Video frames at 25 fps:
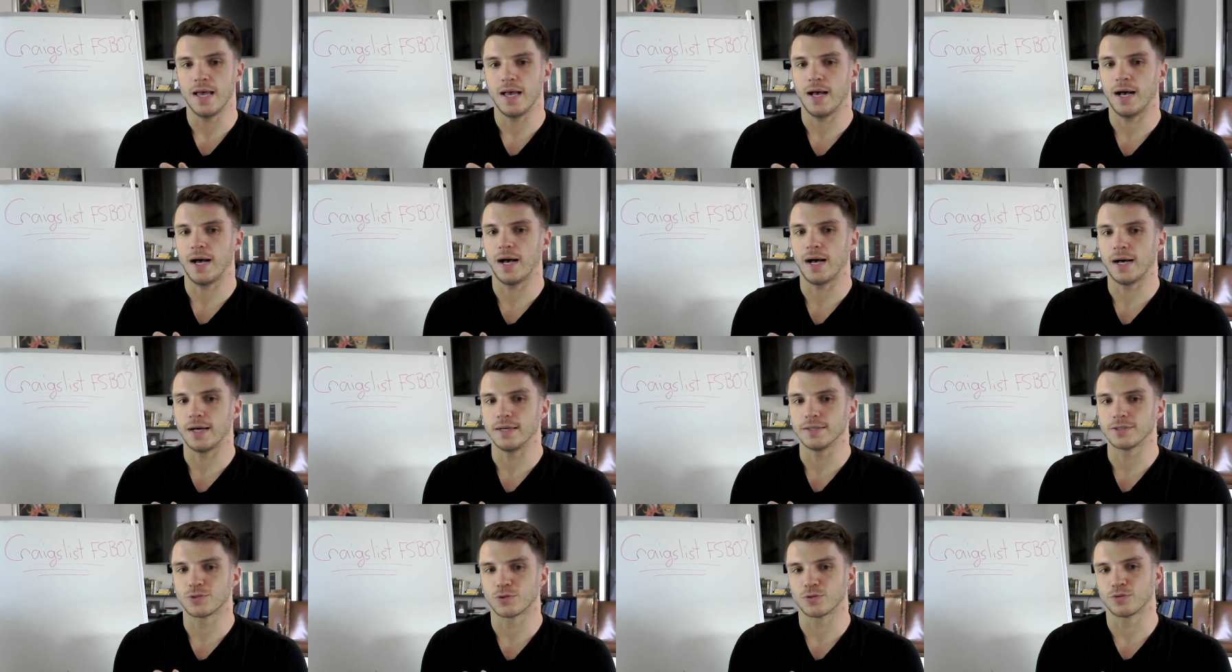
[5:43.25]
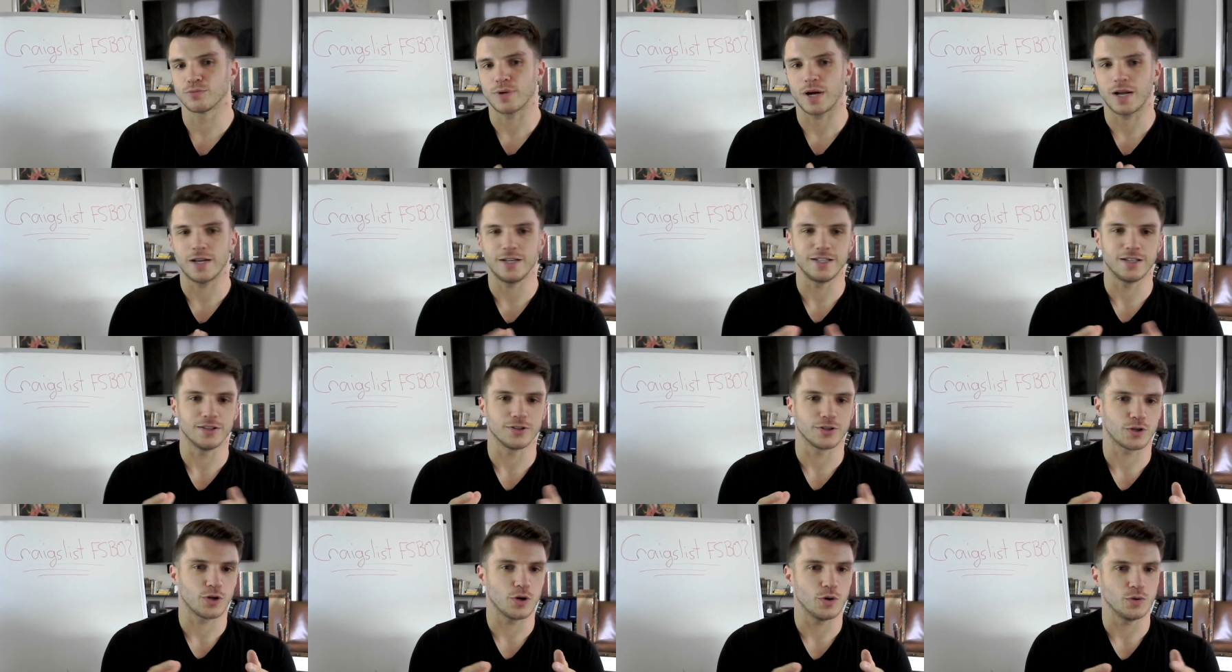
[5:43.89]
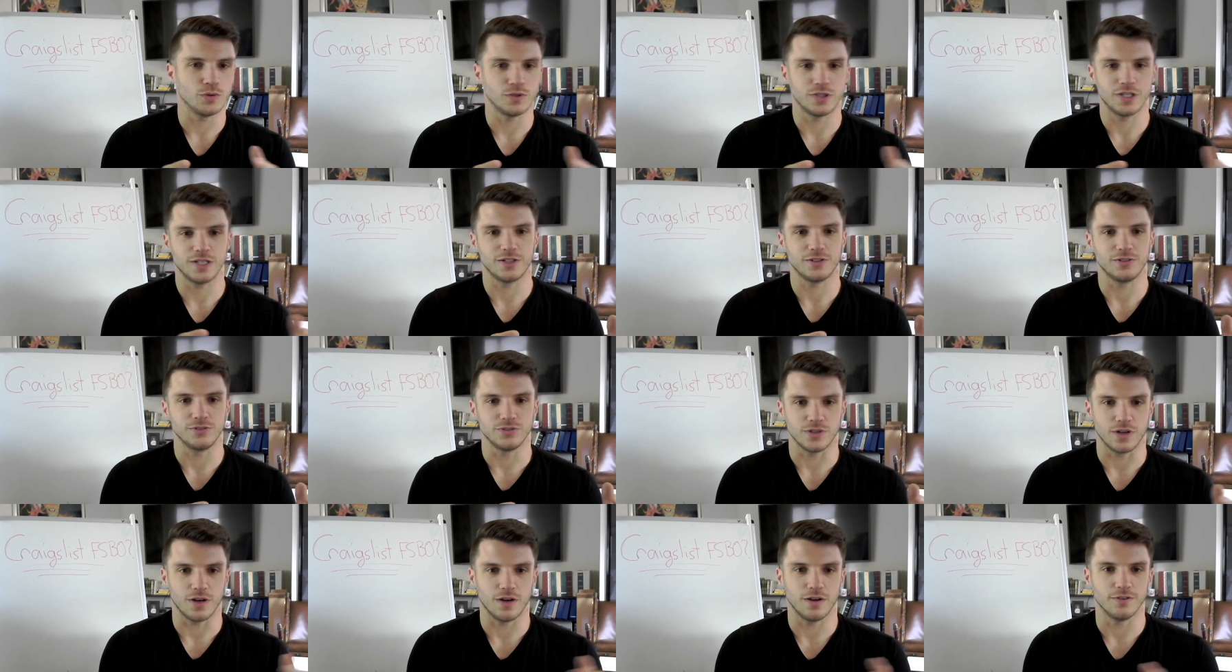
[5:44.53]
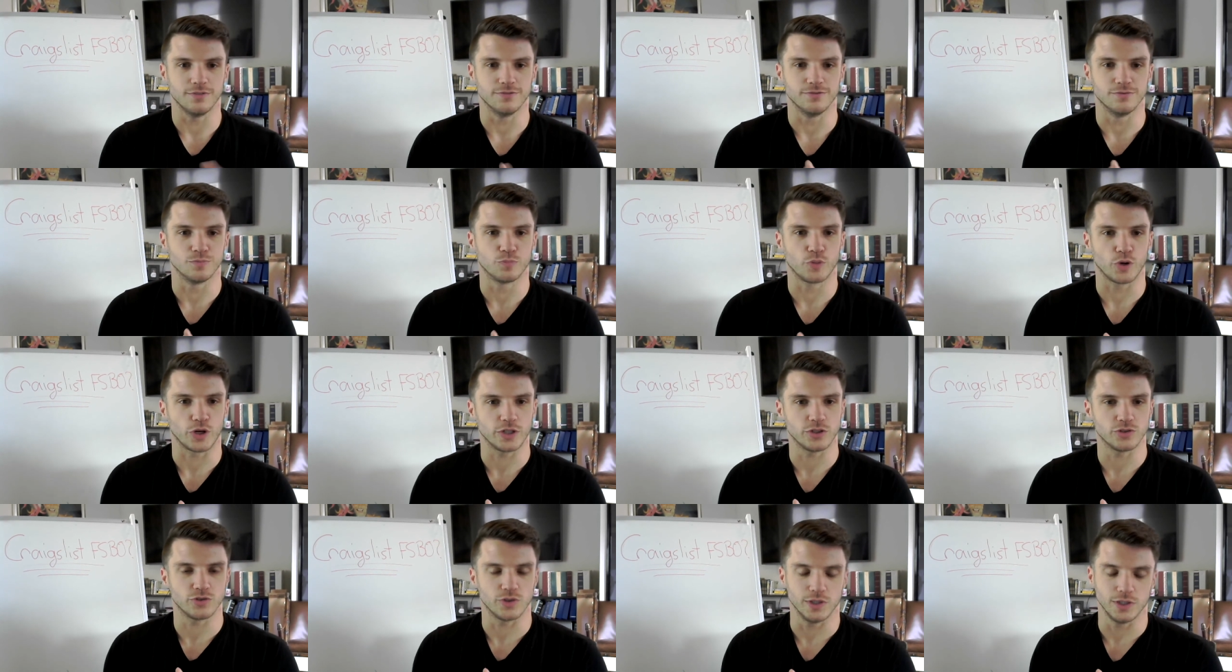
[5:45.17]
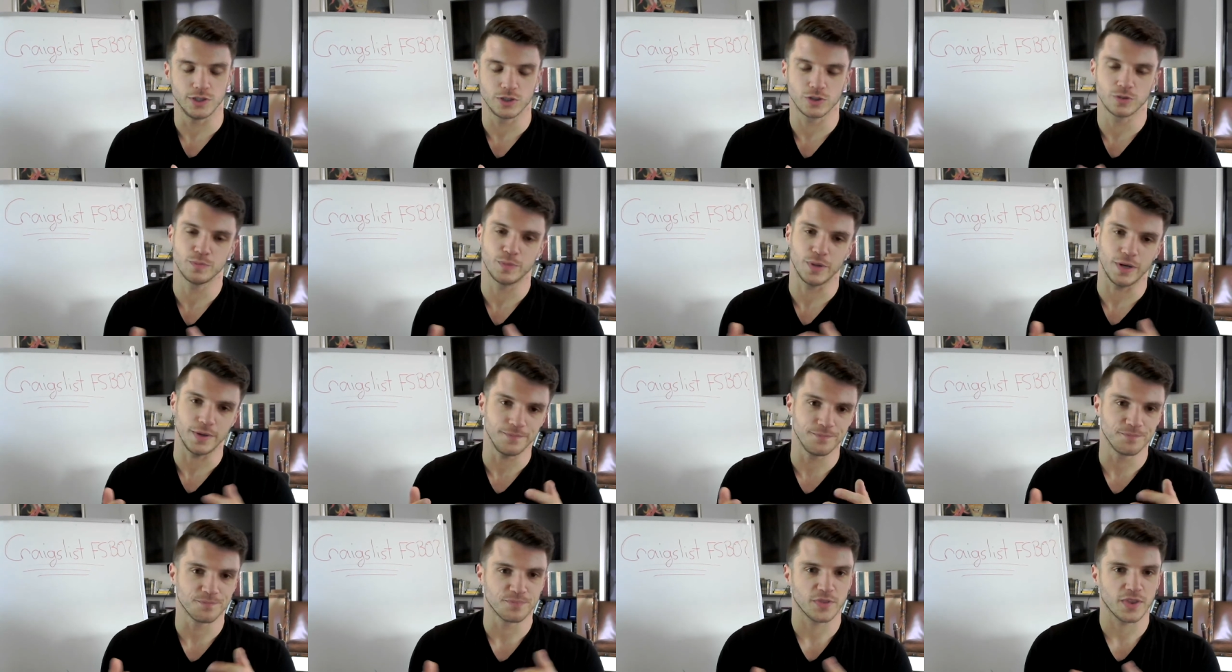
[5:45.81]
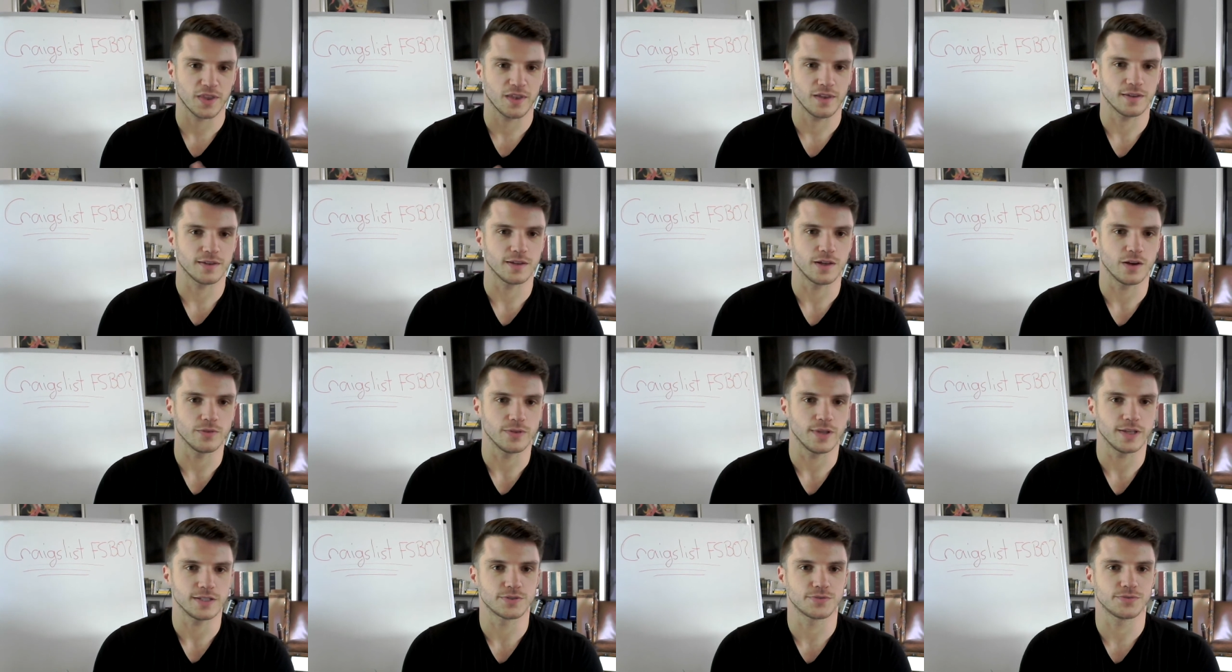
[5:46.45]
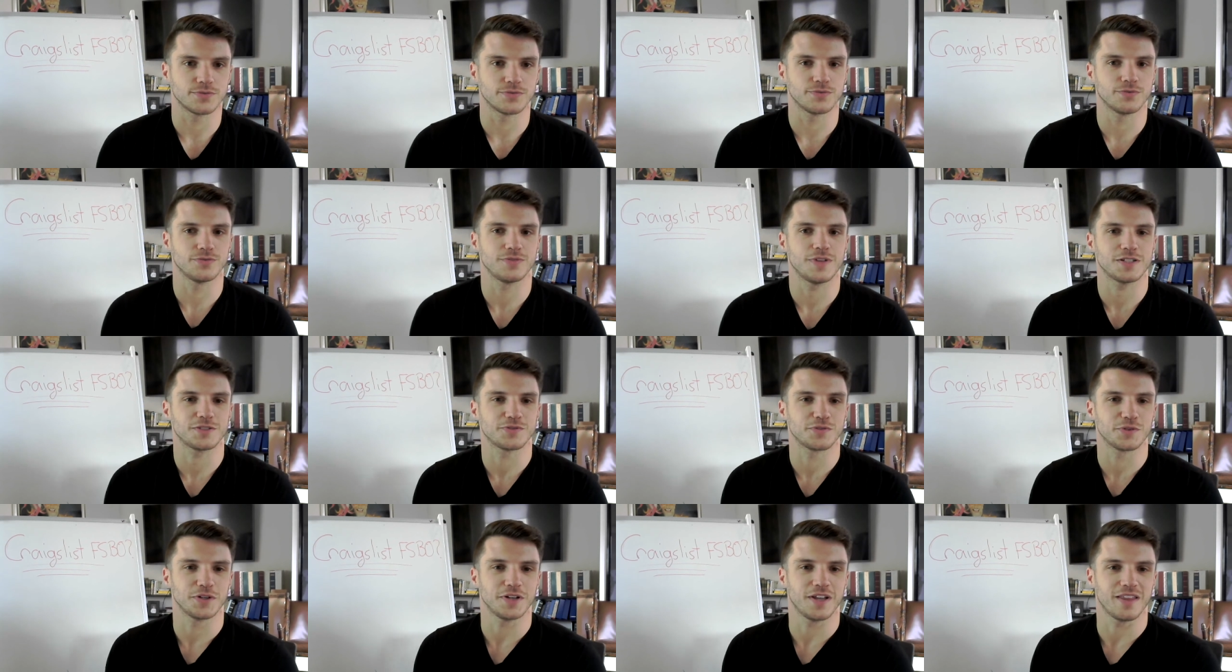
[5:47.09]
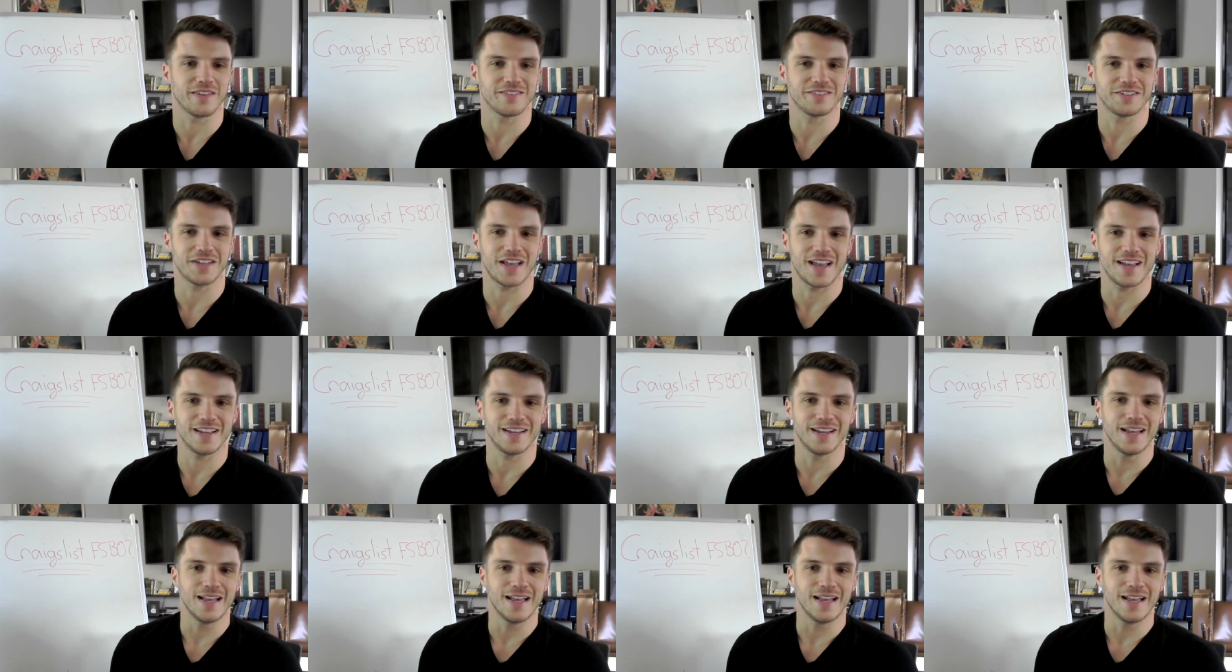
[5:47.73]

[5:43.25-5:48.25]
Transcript: Uh, sort of riding on the coattails of Bring a Trailer, but you know, that's, that's for another day.